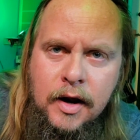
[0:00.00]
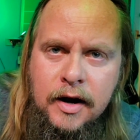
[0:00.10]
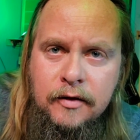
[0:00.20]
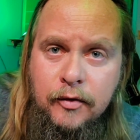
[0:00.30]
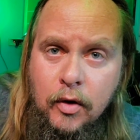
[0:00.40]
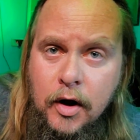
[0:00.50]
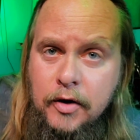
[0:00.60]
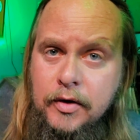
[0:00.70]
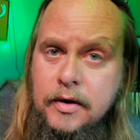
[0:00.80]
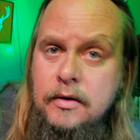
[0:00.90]

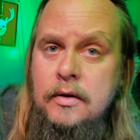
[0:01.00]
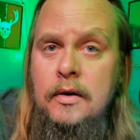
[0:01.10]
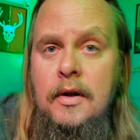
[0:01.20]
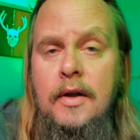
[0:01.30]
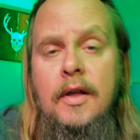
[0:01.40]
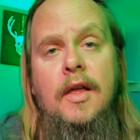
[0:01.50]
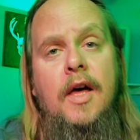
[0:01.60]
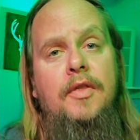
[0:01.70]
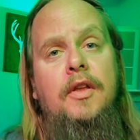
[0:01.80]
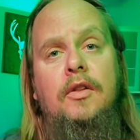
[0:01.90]
9400.
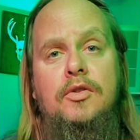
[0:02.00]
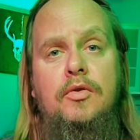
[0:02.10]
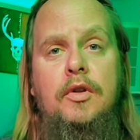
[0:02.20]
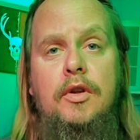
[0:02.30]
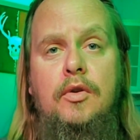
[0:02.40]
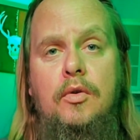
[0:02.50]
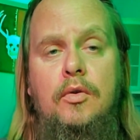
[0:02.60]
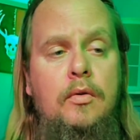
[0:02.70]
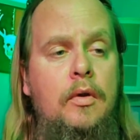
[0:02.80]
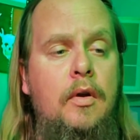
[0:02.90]
That thing looks really
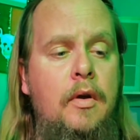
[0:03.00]
cool.